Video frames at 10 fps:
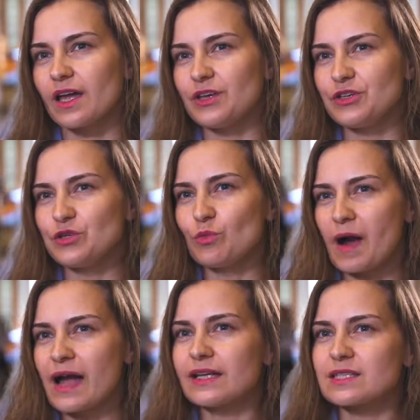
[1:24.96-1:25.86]
you
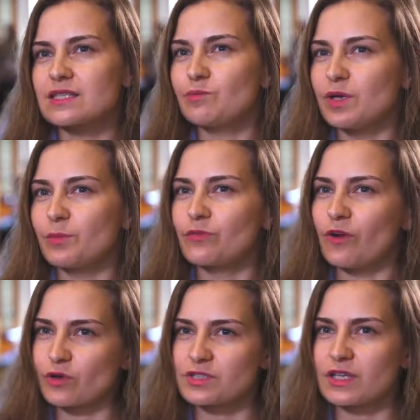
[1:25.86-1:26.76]
might see people
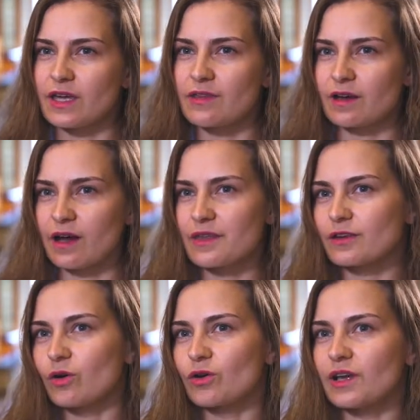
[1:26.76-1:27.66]
focusing
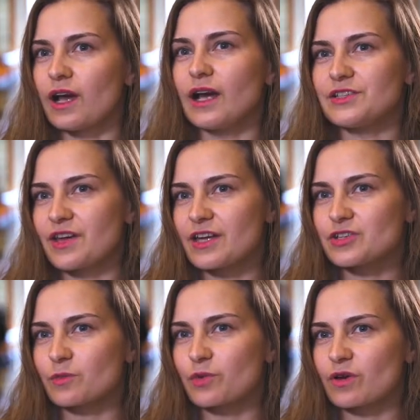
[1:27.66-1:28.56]
either on an
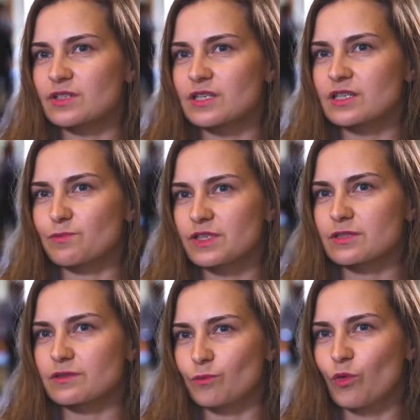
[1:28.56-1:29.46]
ideation process a
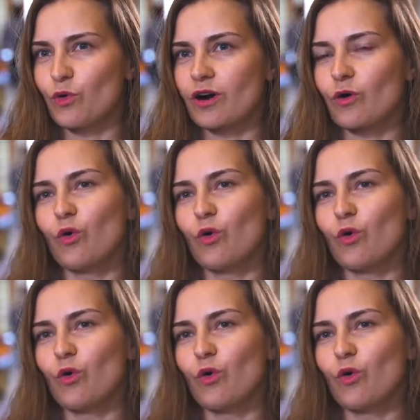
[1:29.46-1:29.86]
bit more,